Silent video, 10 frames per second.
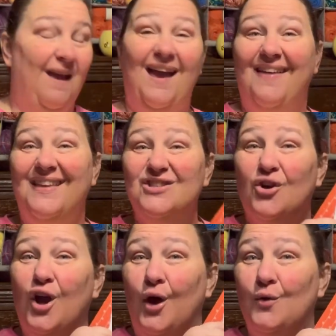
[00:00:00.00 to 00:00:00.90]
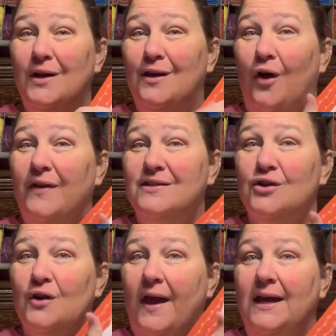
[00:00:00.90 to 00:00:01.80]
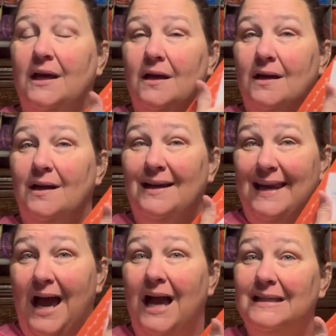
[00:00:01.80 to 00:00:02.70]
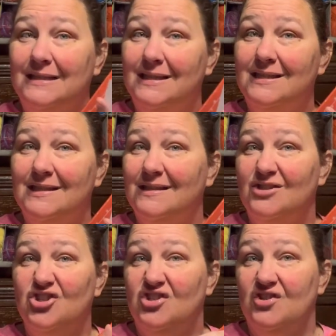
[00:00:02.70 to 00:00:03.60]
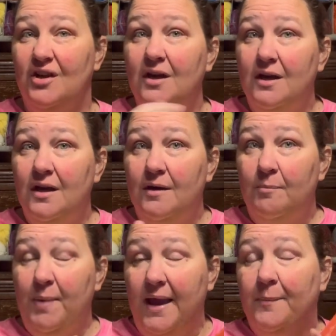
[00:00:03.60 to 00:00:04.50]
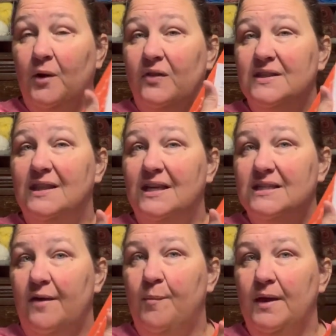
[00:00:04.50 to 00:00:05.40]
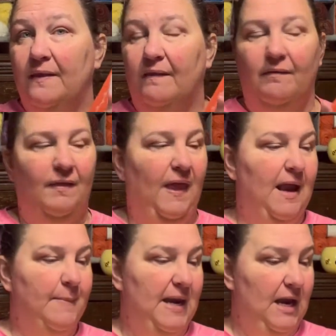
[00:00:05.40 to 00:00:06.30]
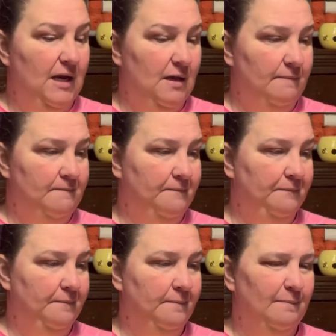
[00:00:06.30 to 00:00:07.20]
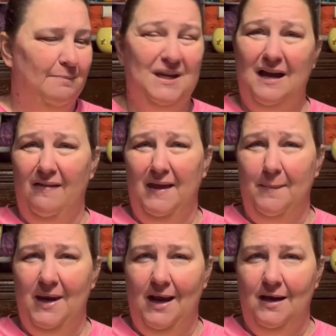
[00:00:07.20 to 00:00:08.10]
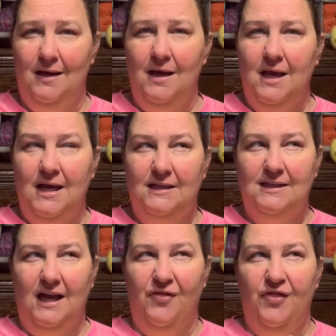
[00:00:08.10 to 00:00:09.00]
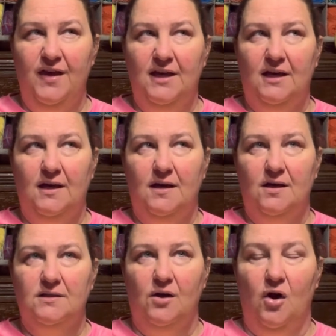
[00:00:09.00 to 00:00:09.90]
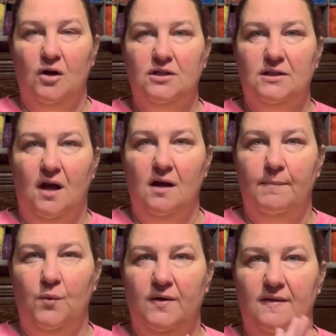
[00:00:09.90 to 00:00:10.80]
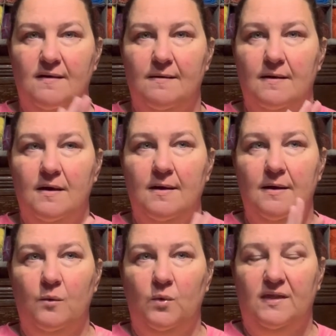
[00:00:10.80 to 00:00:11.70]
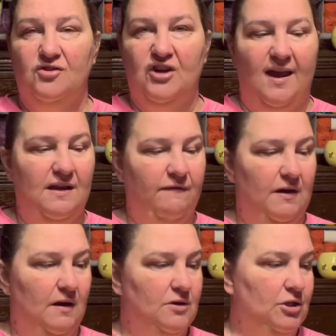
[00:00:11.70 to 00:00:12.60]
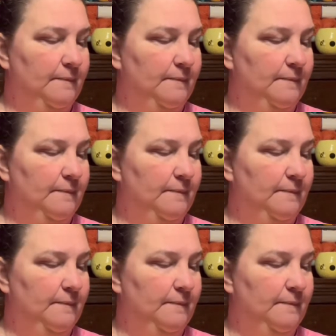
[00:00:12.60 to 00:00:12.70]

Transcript: And these are coated, y'all. These are like nice. This isn't just paper. These have been laminated, but not laminated. It's like a thick cardstock, but with a shiny finish.